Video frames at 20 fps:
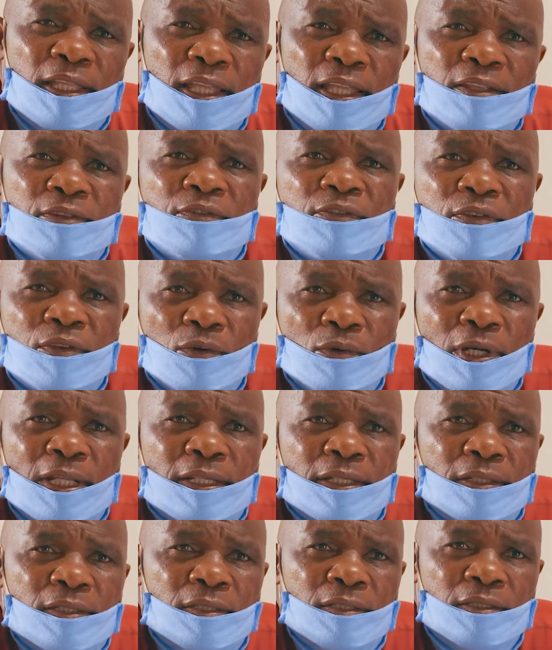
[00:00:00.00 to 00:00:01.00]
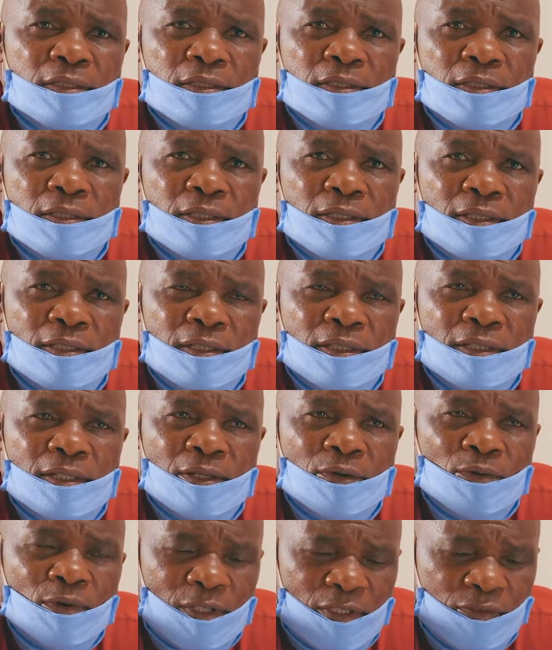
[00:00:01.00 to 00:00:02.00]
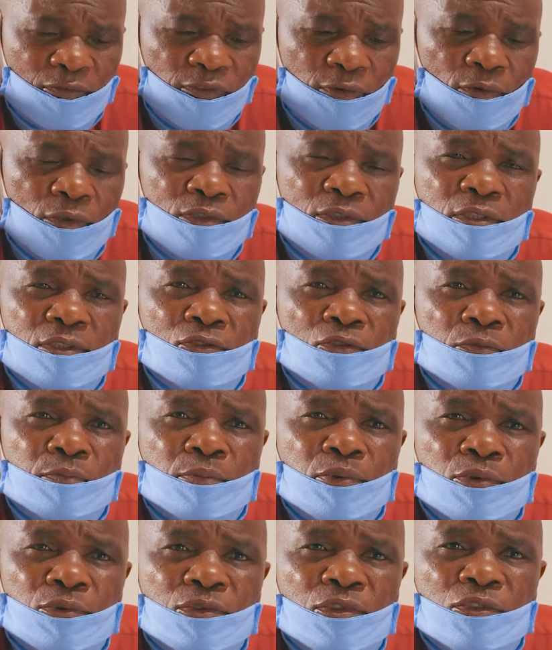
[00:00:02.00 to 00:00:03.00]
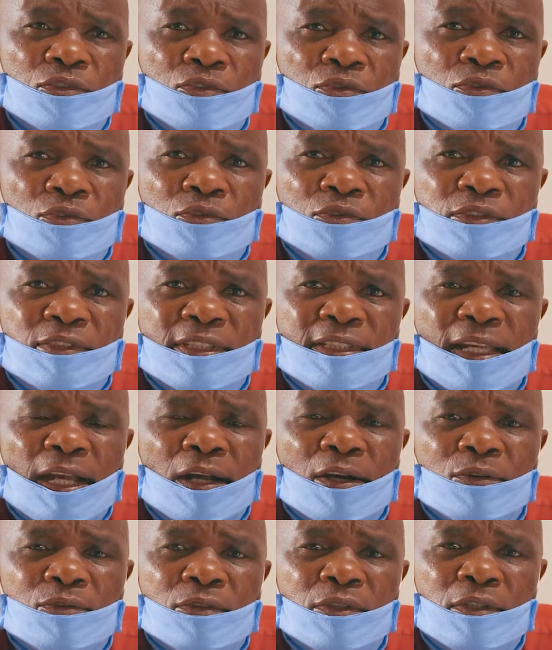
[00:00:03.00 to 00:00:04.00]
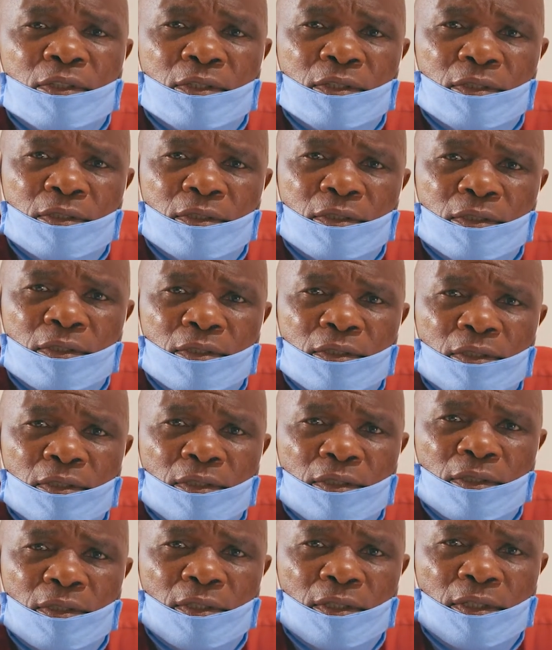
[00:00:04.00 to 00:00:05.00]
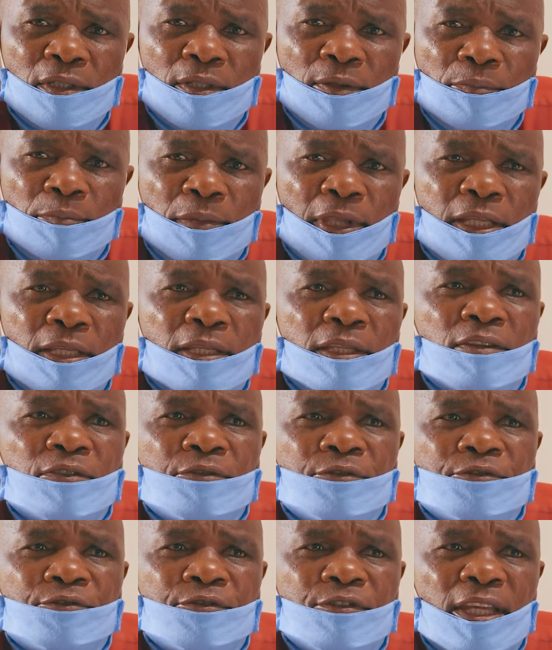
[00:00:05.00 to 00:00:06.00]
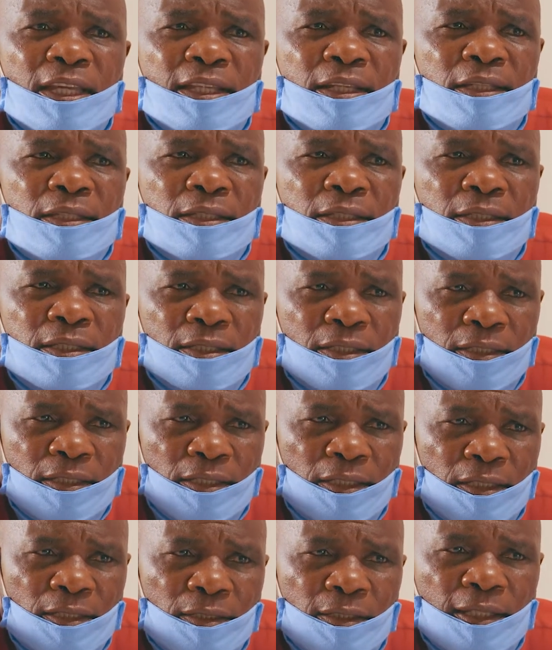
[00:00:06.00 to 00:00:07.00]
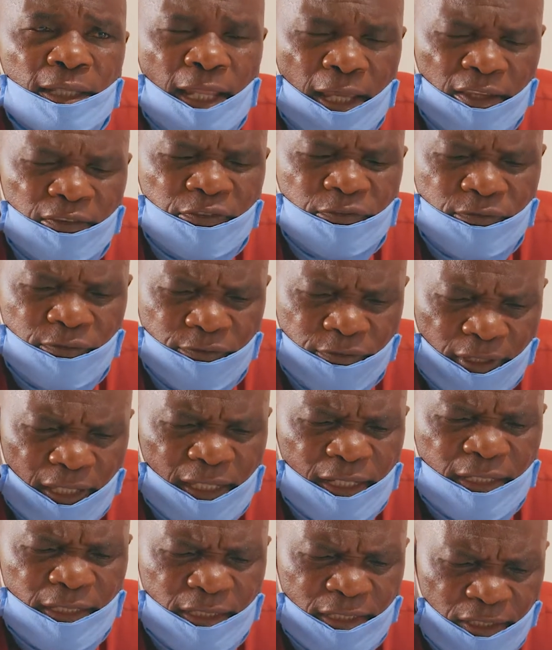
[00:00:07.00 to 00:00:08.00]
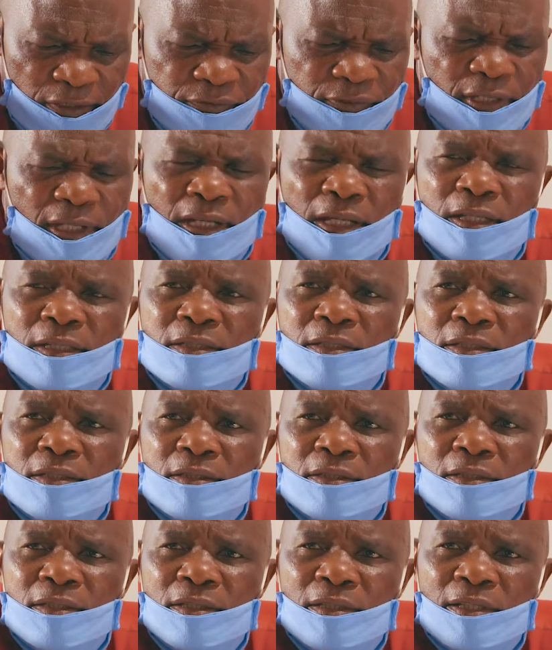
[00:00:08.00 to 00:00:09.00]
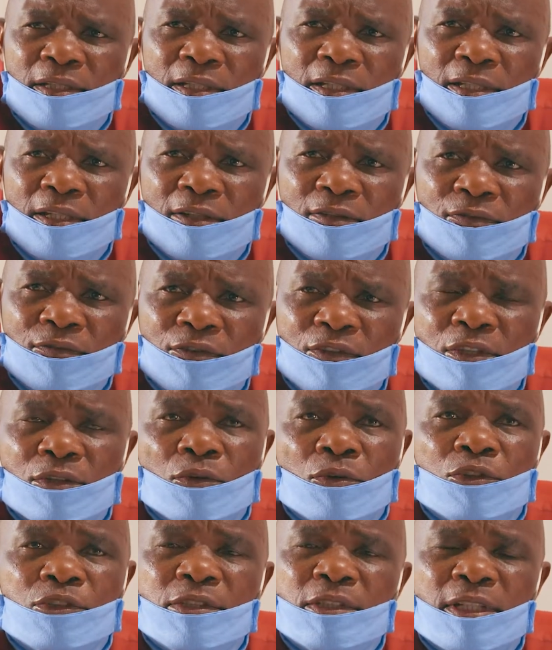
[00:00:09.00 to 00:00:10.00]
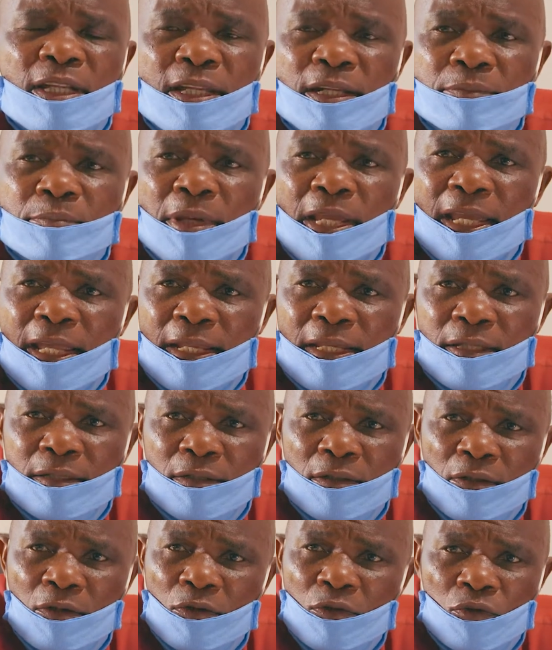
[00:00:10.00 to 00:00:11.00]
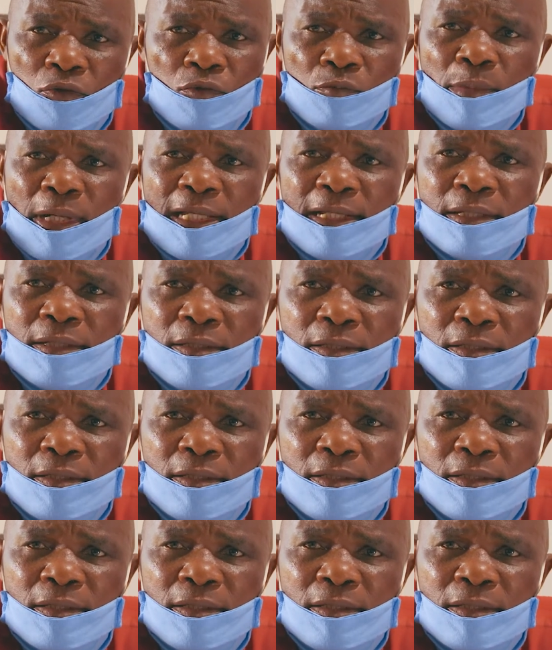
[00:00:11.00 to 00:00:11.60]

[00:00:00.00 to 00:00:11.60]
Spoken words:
everyone was forced to put tools down, making life very difficult for the ordinary man or woman.